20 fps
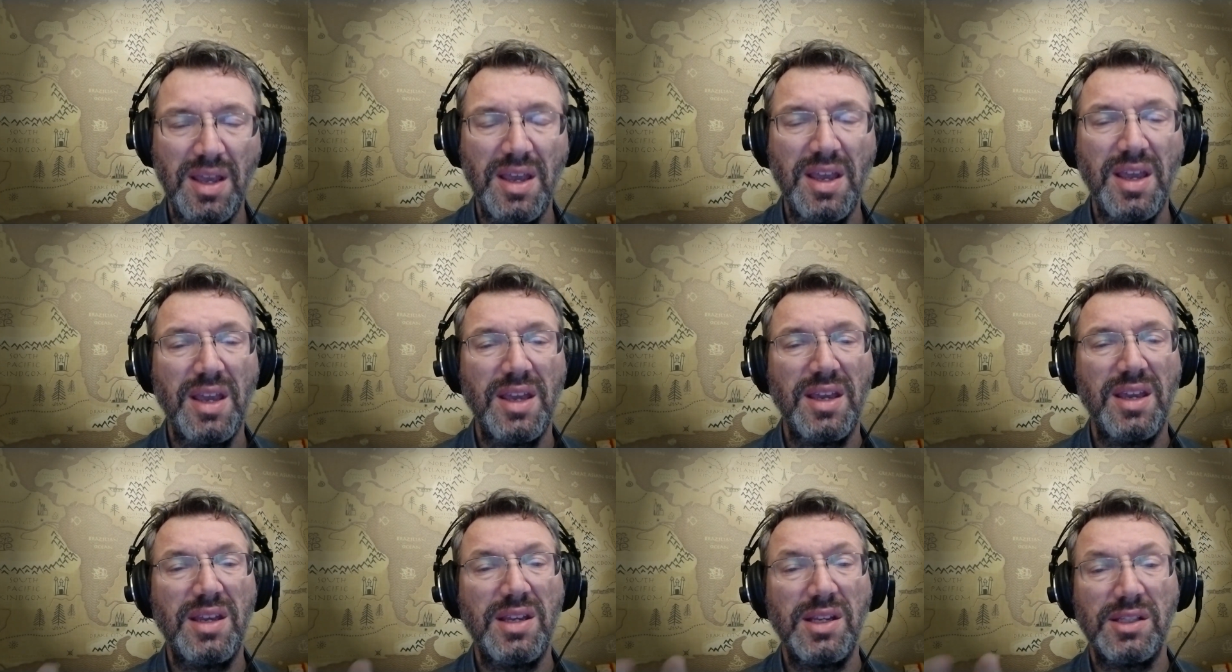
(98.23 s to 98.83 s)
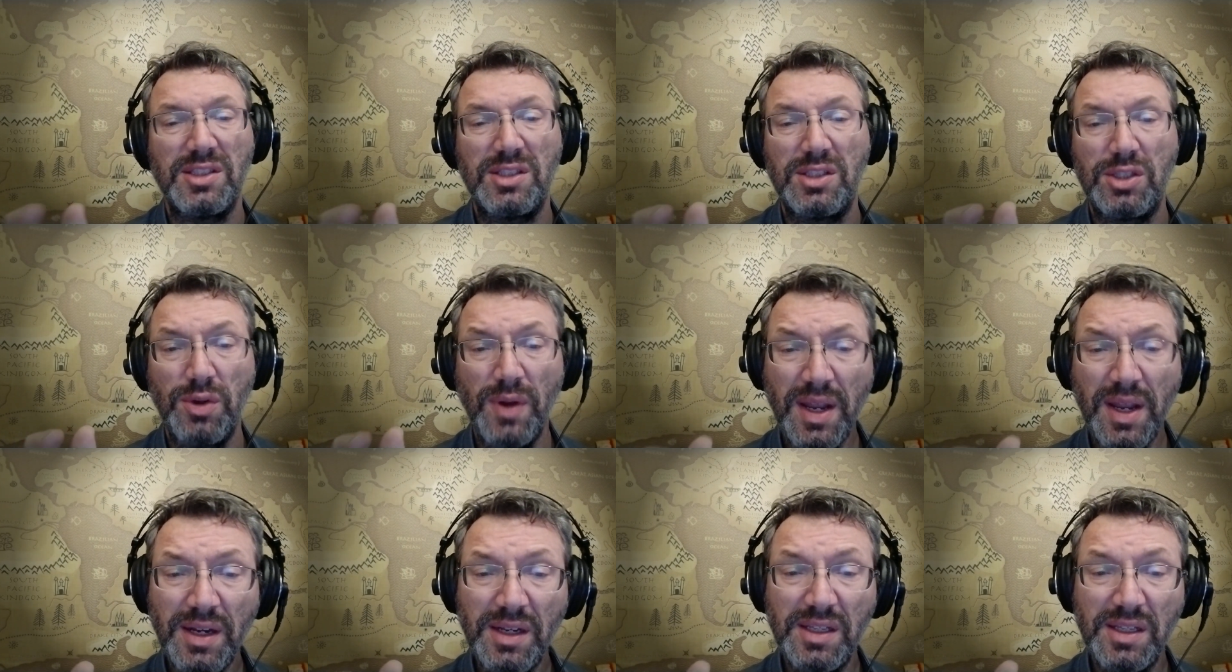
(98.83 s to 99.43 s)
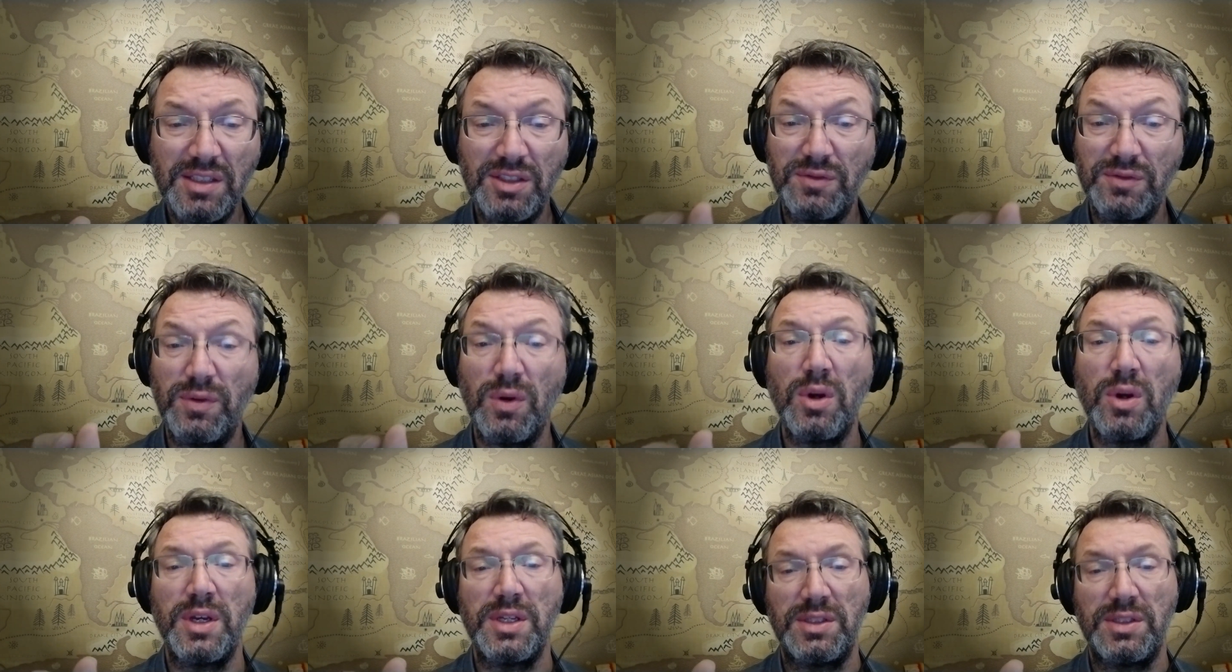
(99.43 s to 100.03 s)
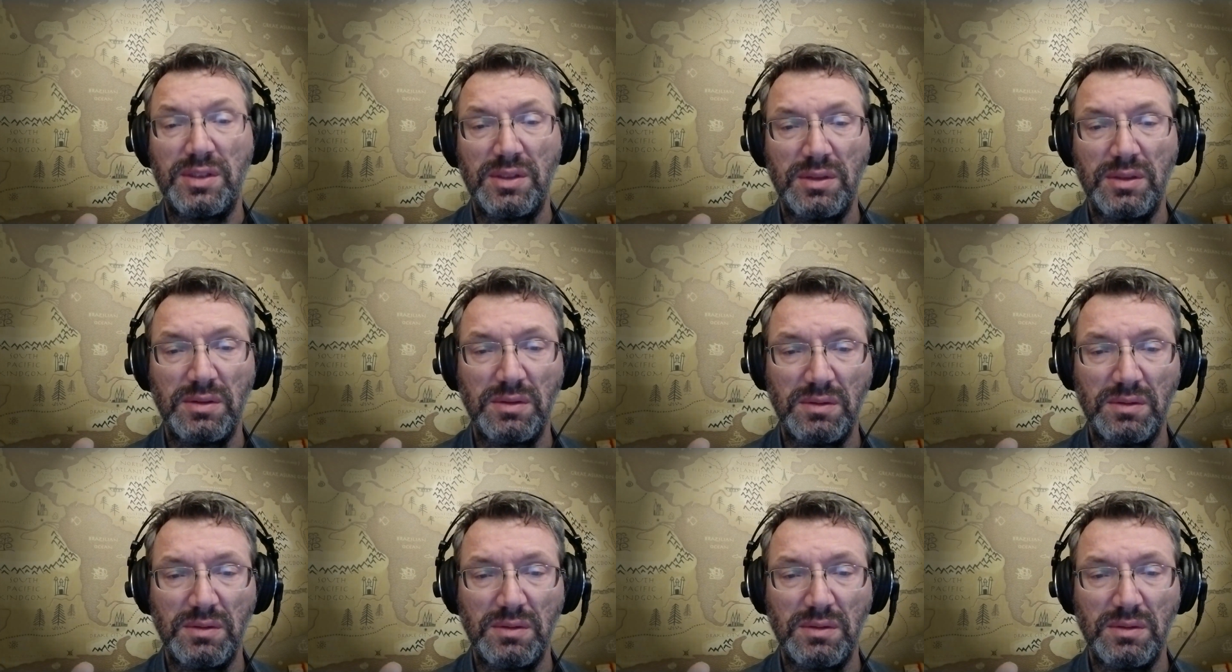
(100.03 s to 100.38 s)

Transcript: he has trained his voice,